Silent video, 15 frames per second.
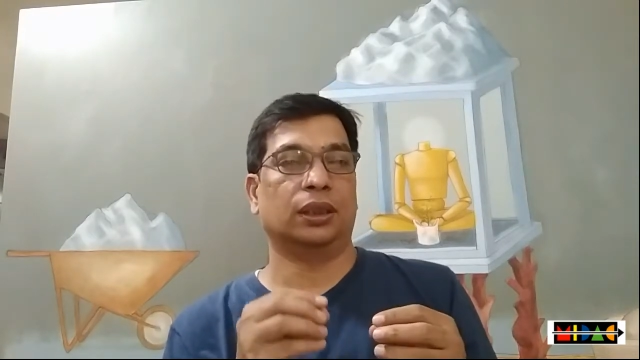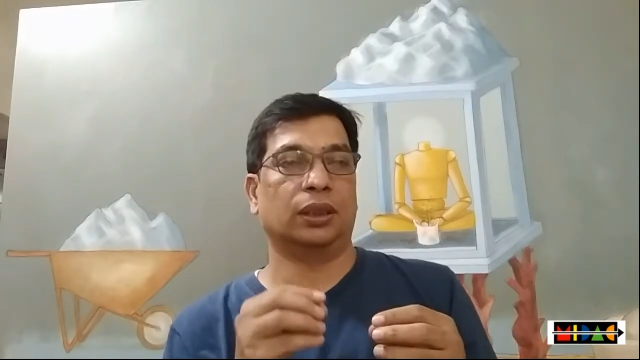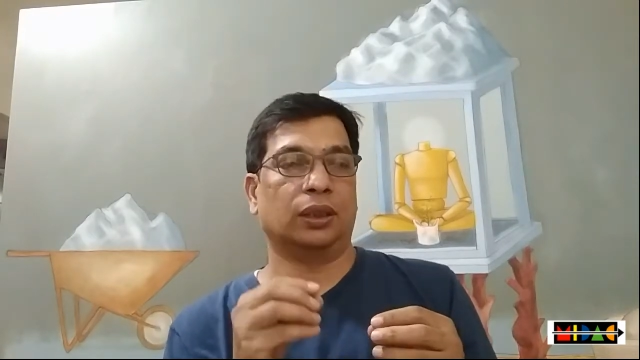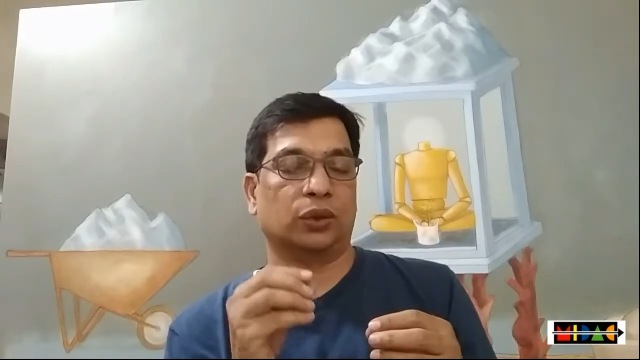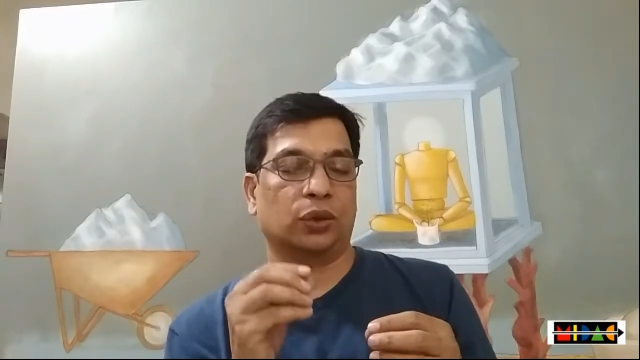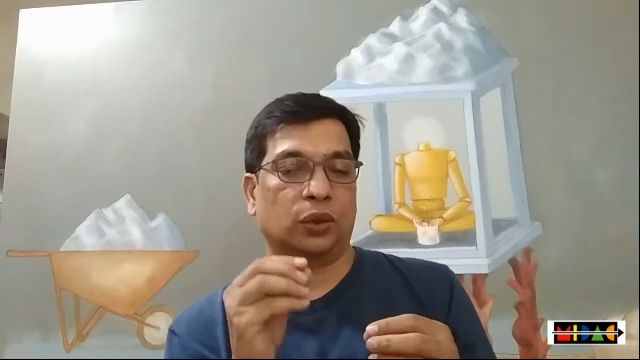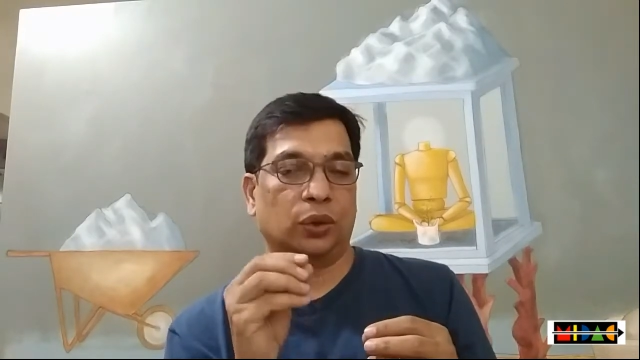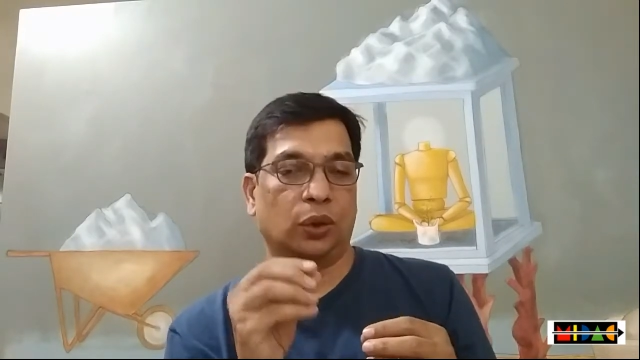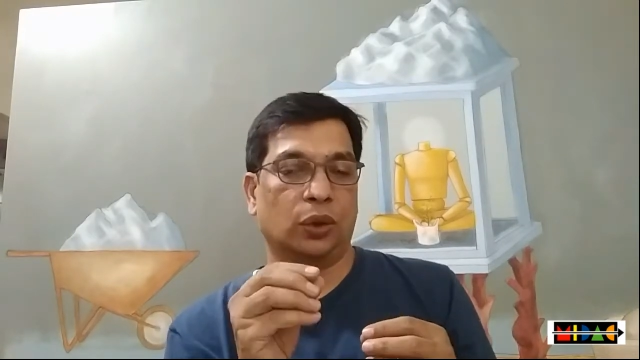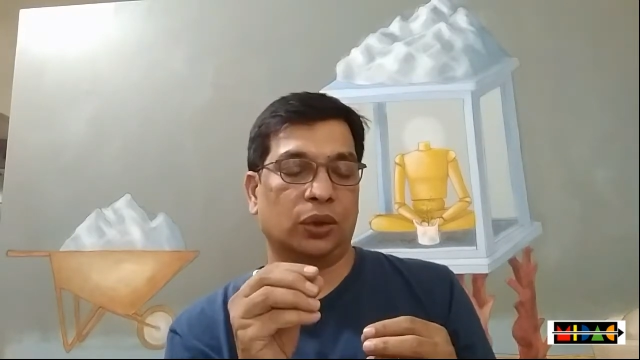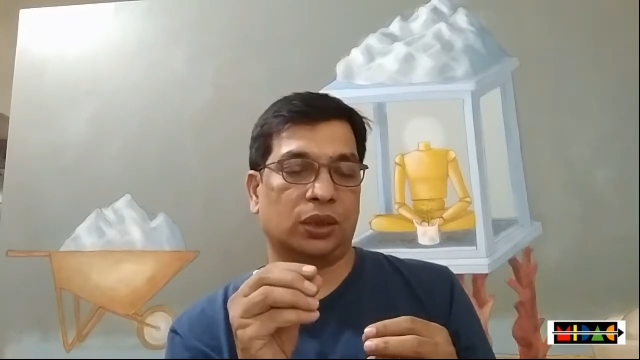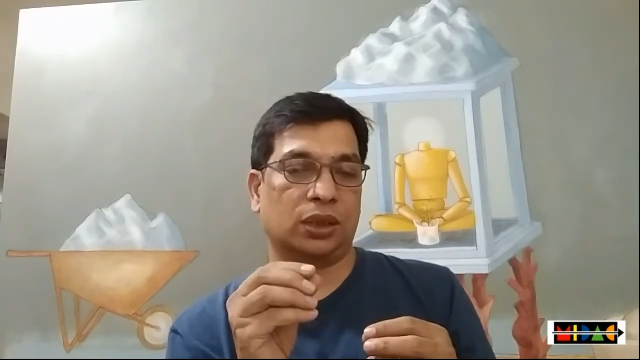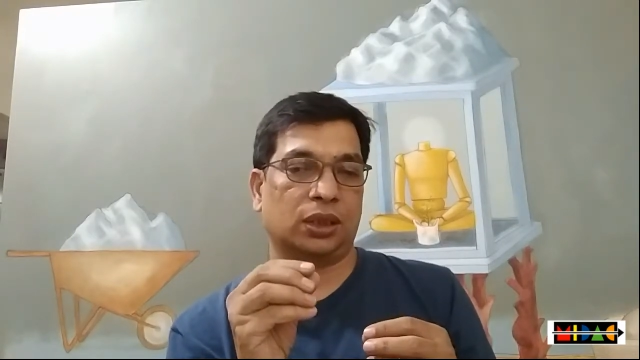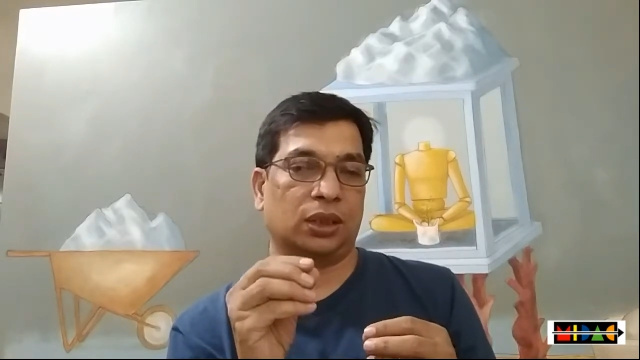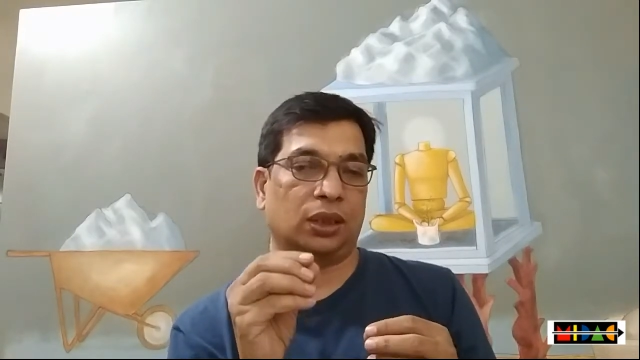So
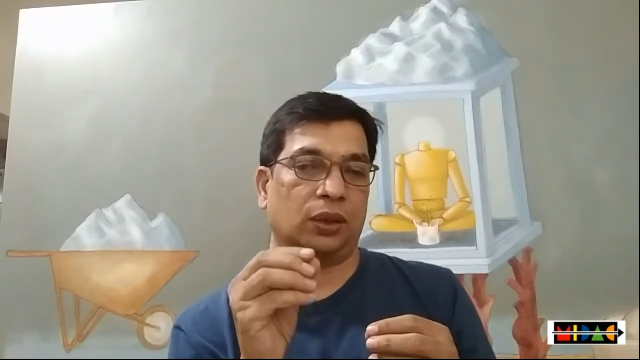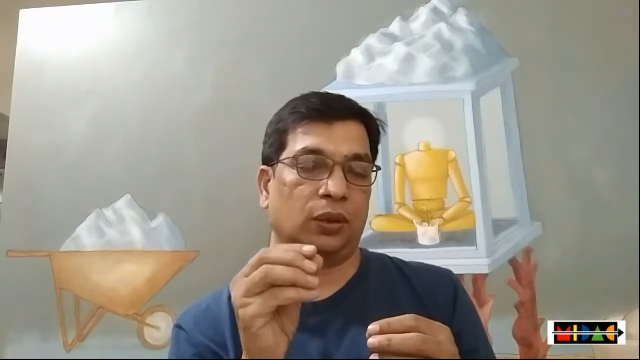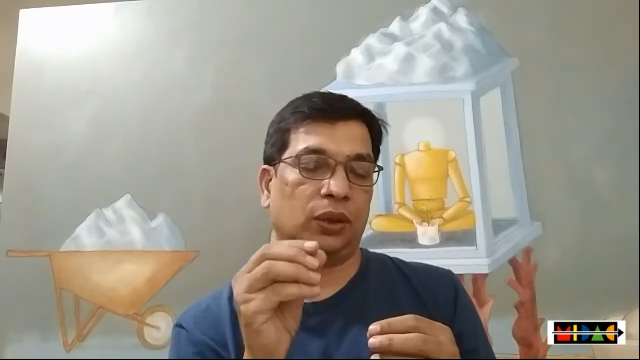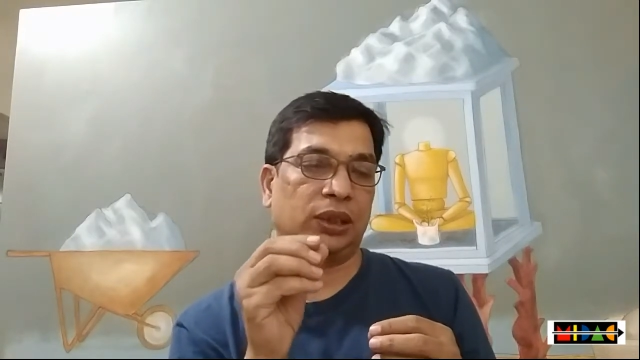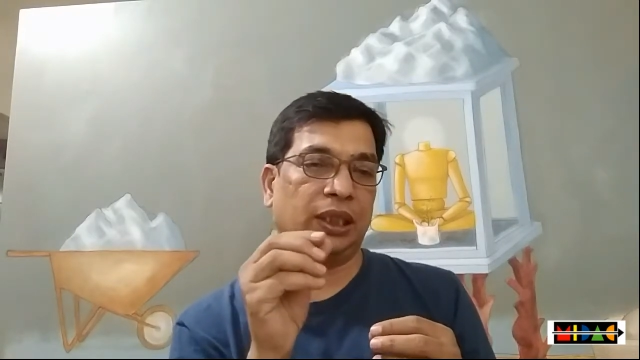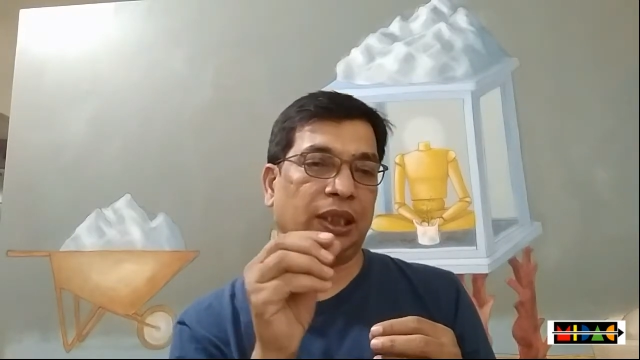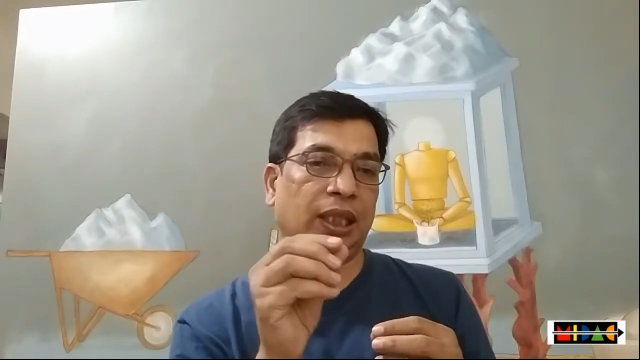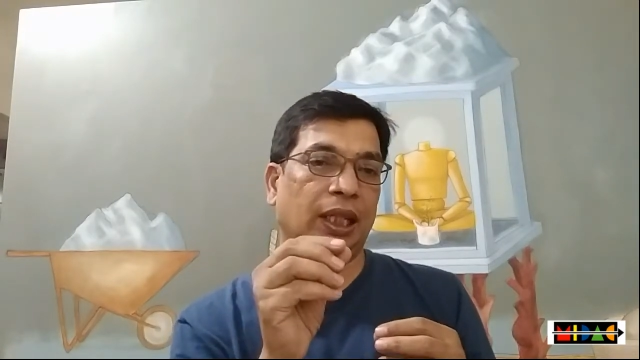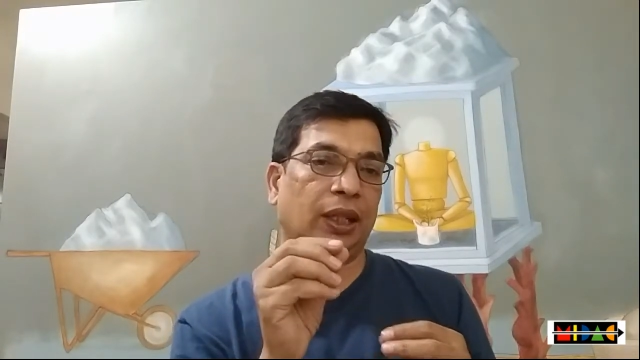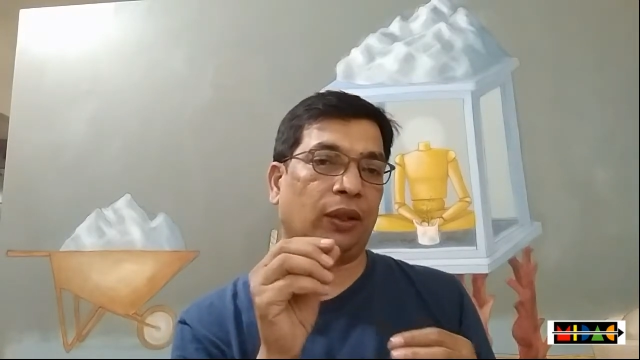those little